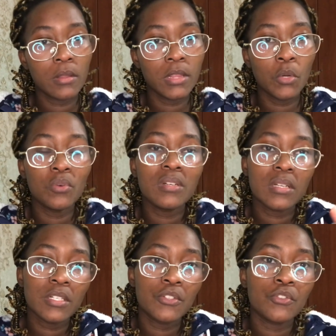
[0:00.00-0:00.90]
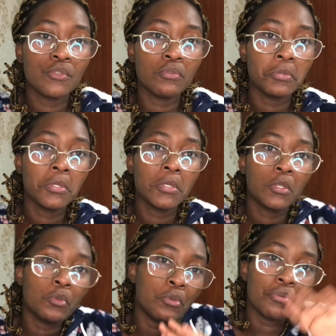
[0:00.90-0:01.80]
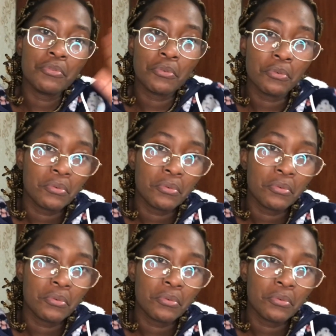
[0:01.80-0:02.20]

they will treat you good.